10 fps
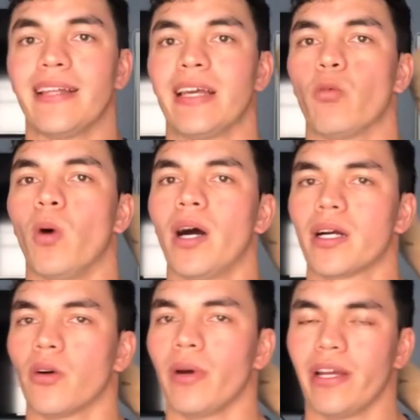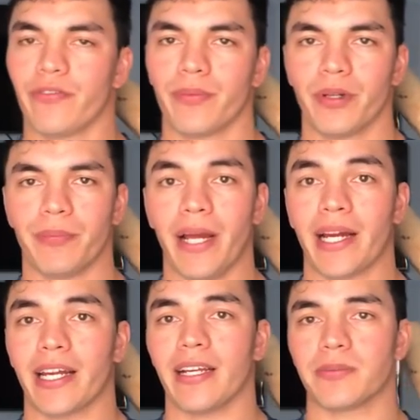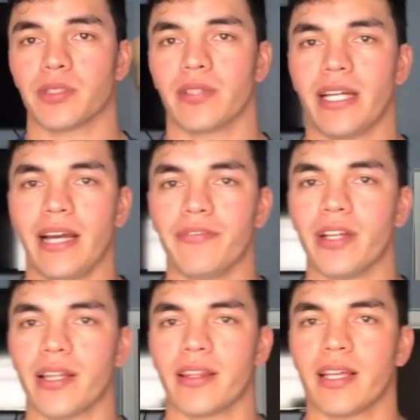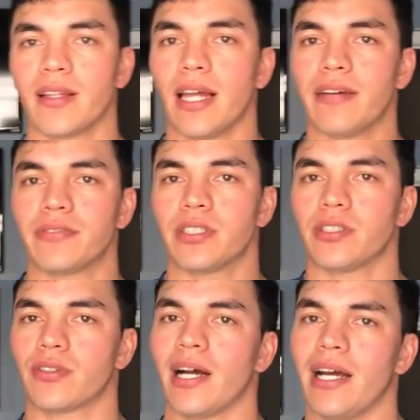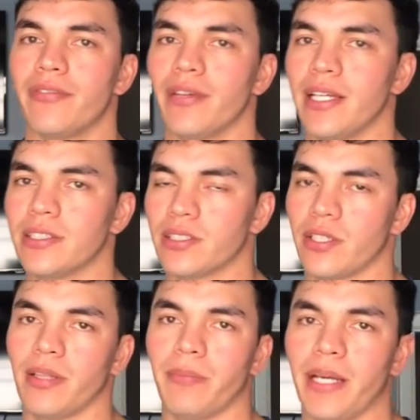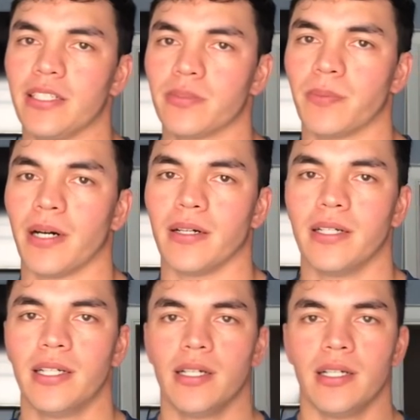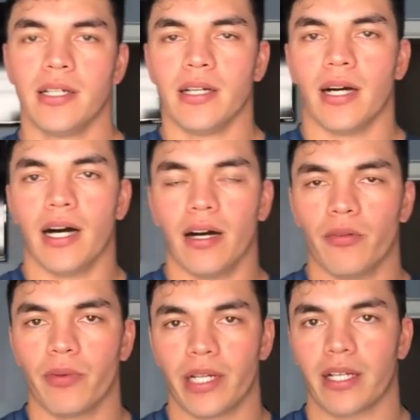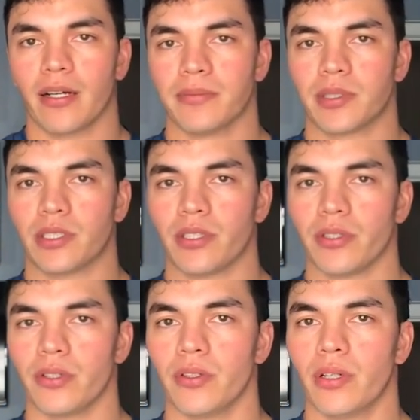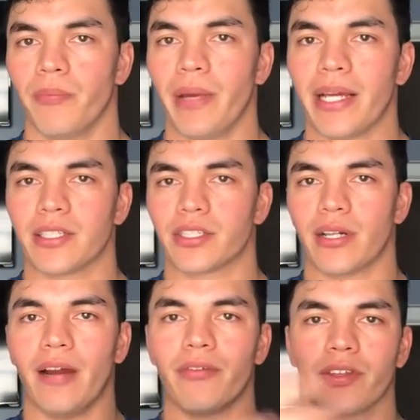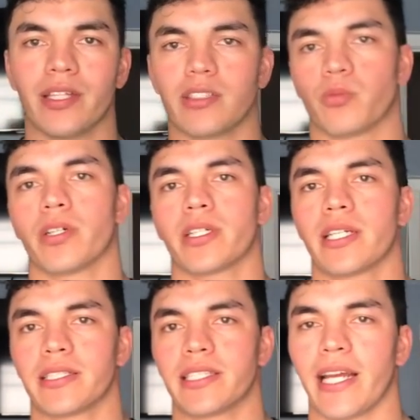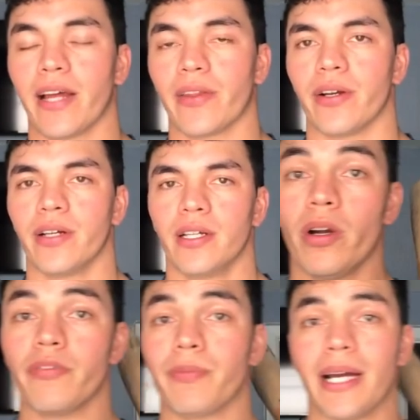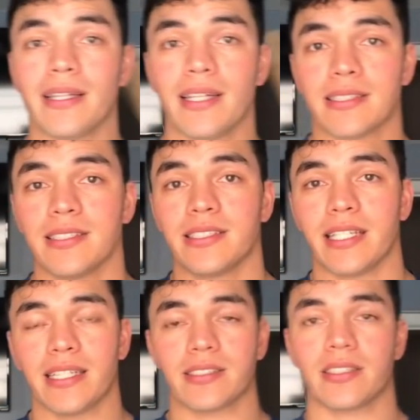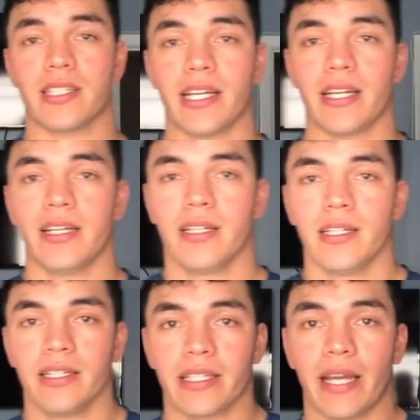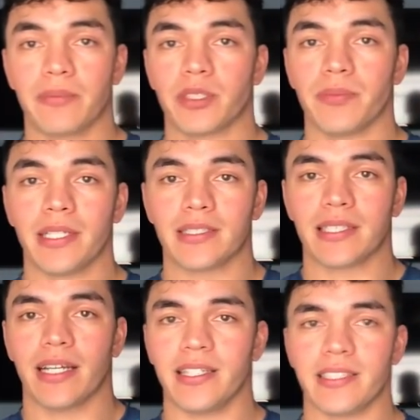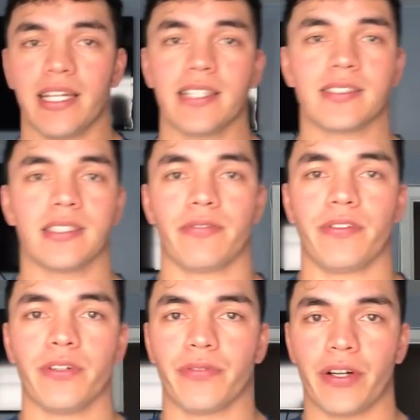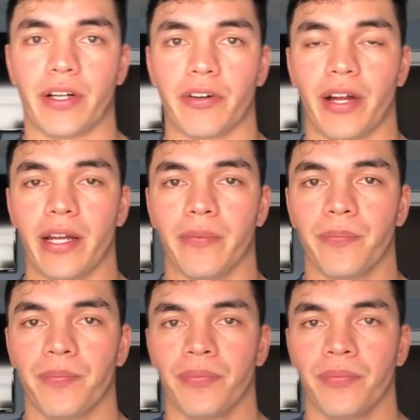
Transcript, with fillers: and they walk away from their back hip. So they have nothing left to drive into the baseball uh, when it comes to making sure everything's working together. One of my lessons yesterday came to me and said his hands didn't feel very great